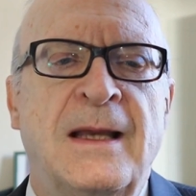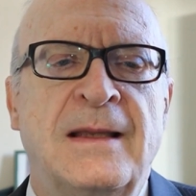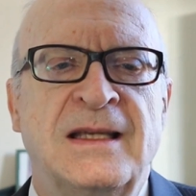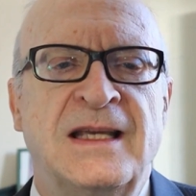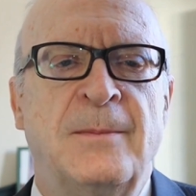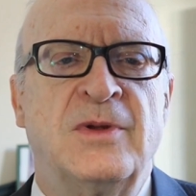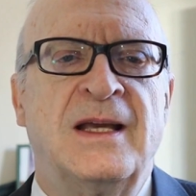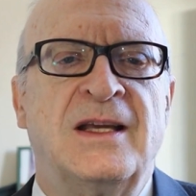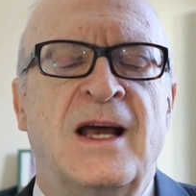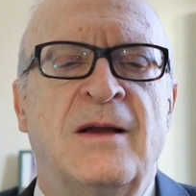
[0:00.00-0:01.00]
The
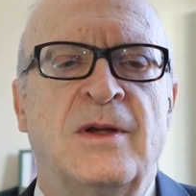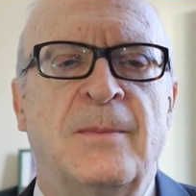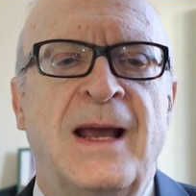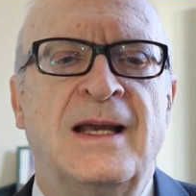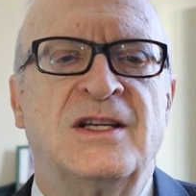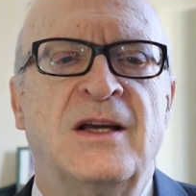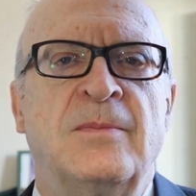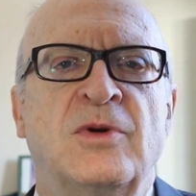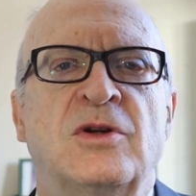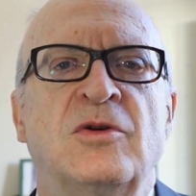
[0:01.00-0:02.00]
Deputy General Manager
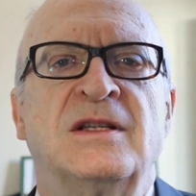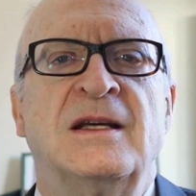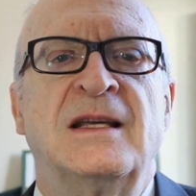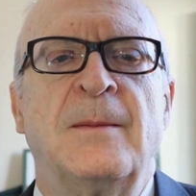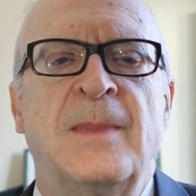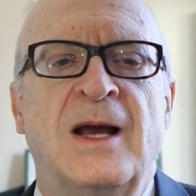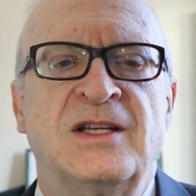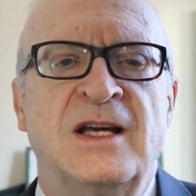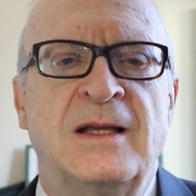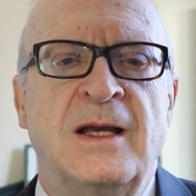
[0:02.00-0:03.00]
produces a
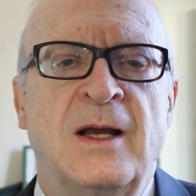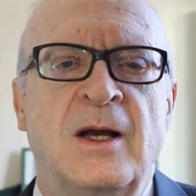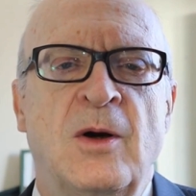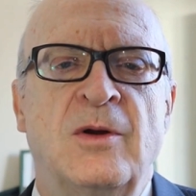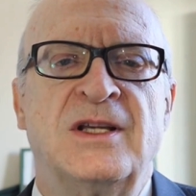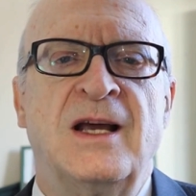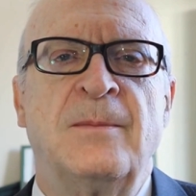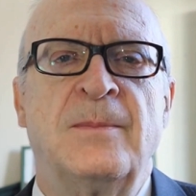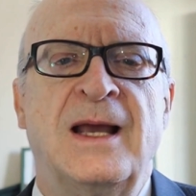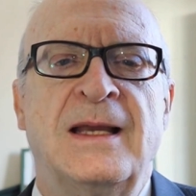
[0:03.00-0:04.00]
budget or tear
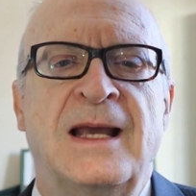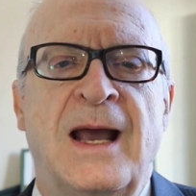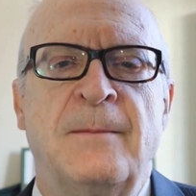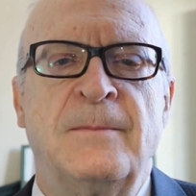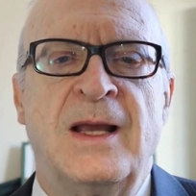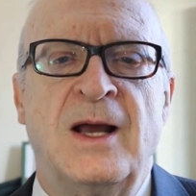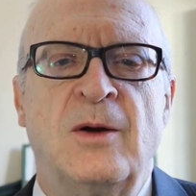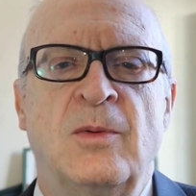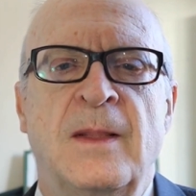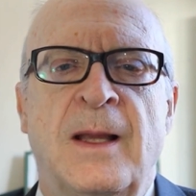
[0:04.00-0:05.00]
break time below.